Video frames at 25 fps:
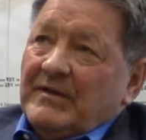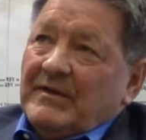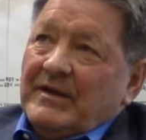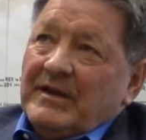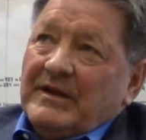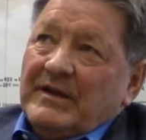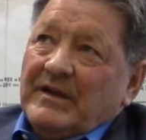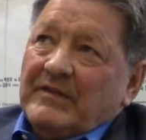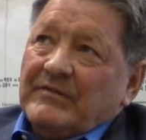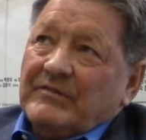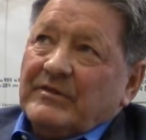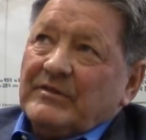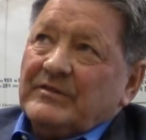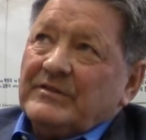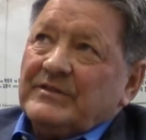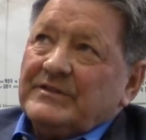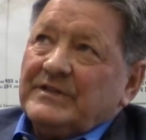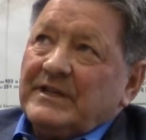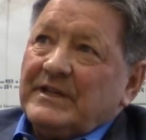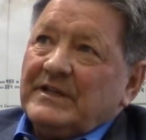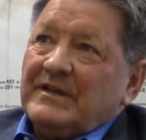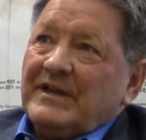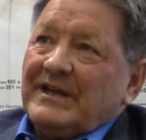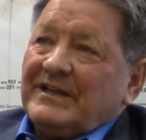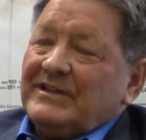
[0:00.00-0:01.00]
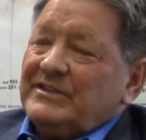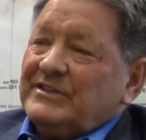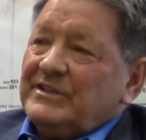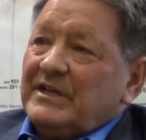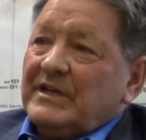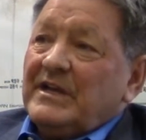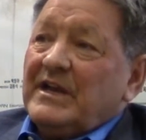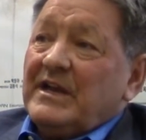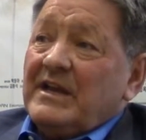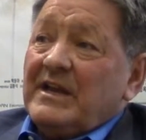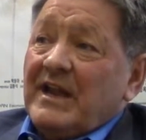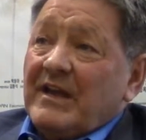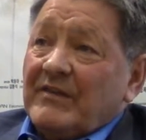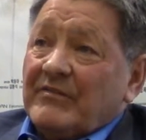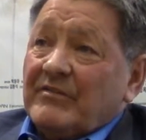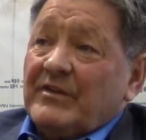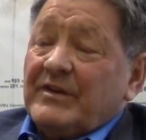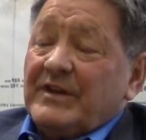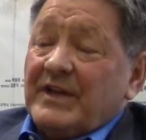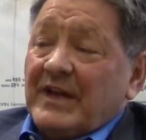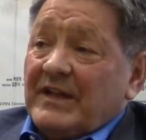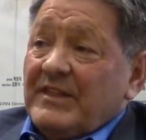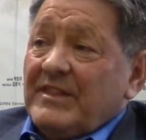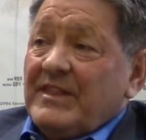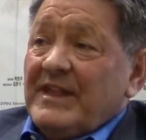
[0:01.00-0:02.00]
I never said I should have never
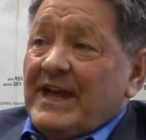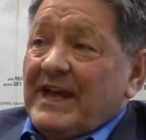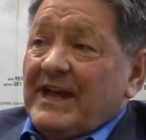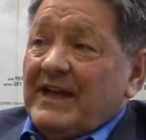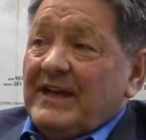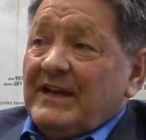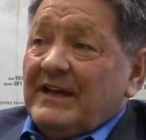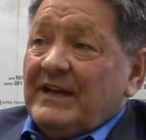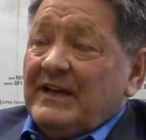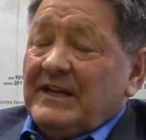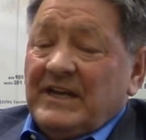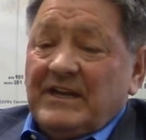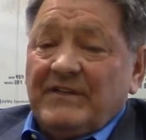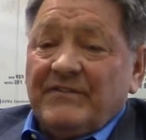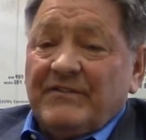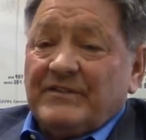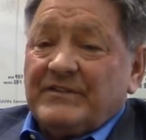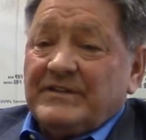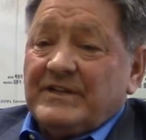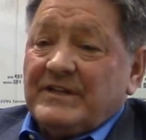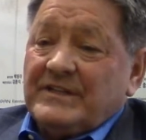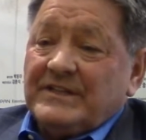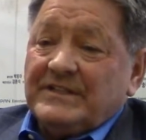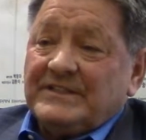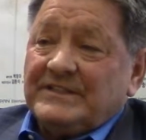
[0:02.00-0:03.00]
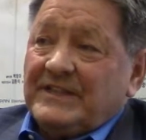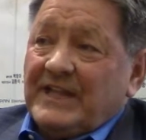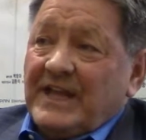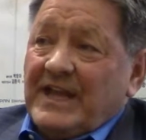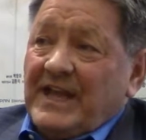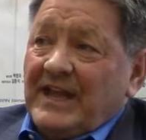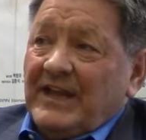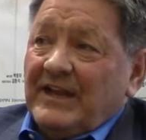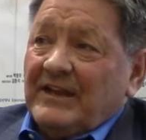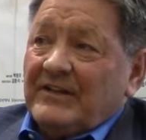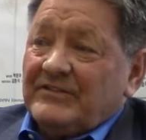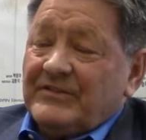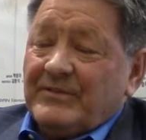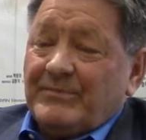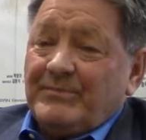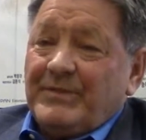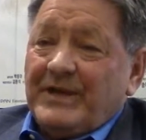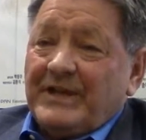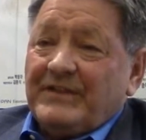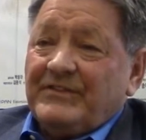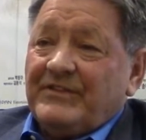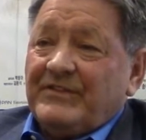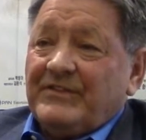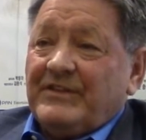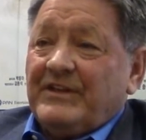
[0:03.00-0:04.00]
done that, and even to this day, it's the
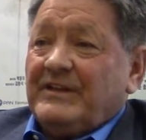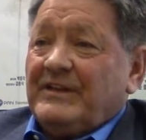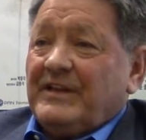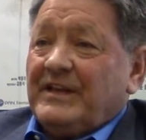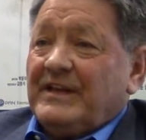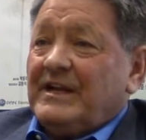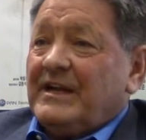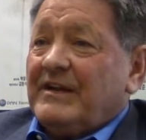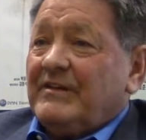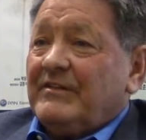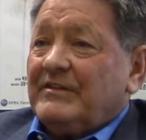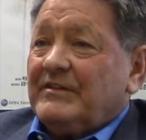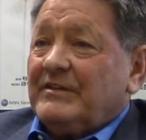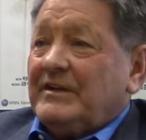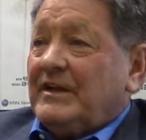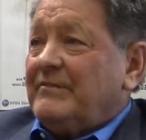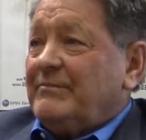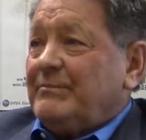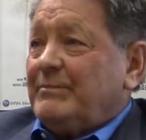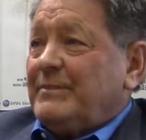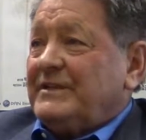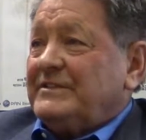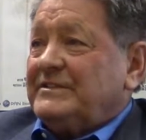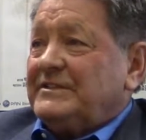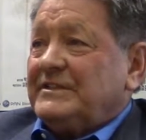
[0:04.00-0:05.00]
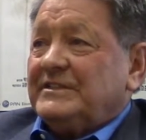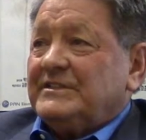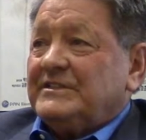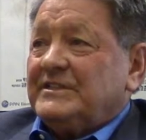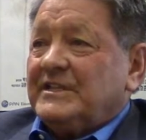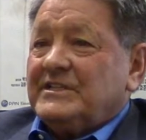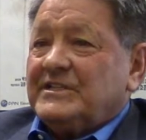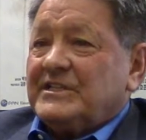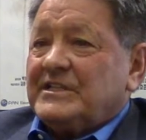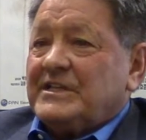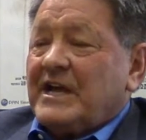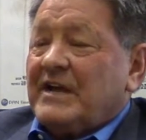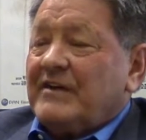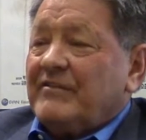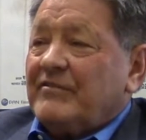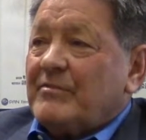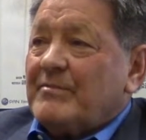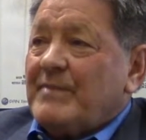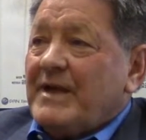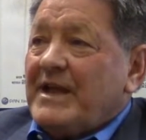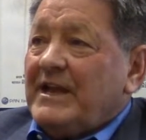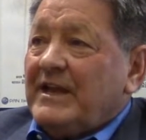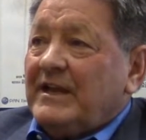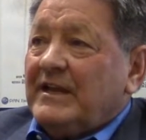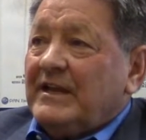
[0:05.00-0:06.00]
best thing best decision I ever
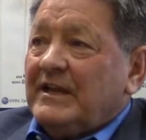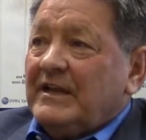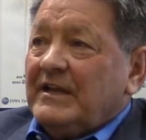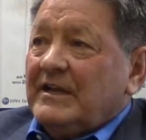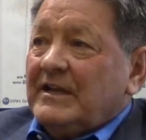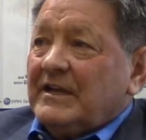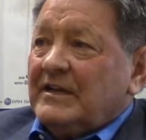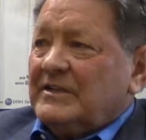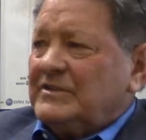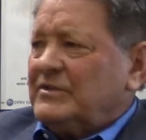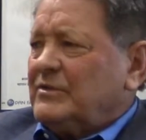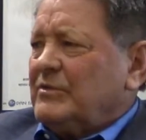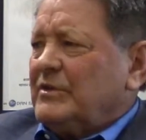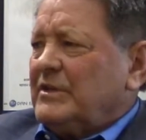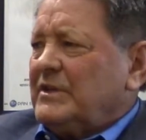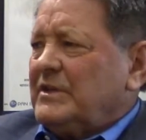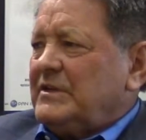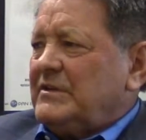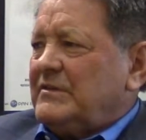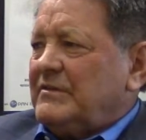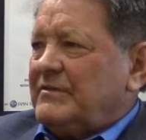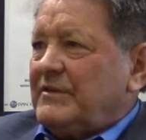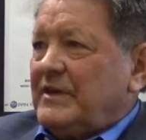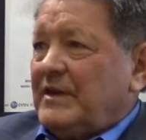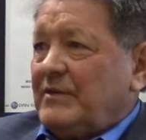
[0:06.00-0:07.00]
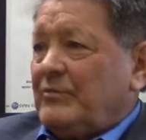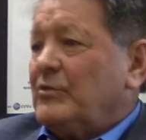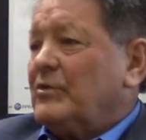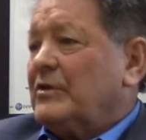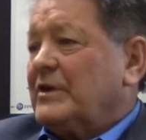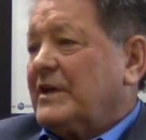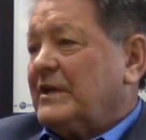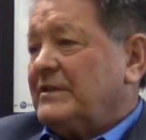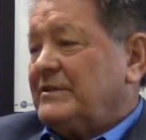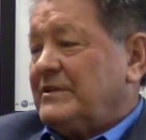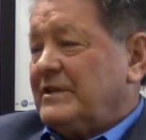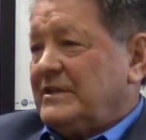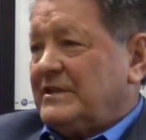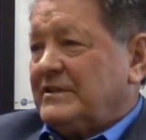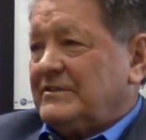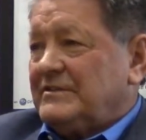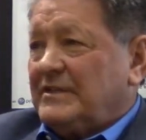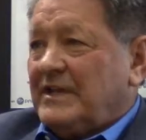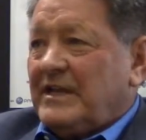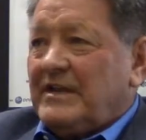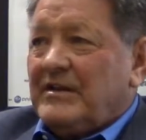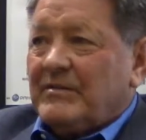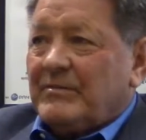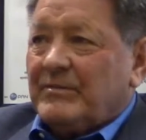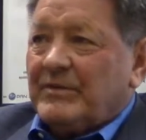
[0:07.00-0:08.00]
made. Because it really, and we'll get to this
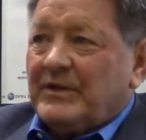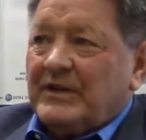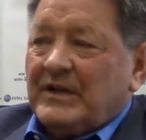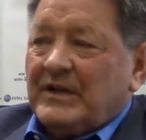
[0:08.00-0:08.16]
later, but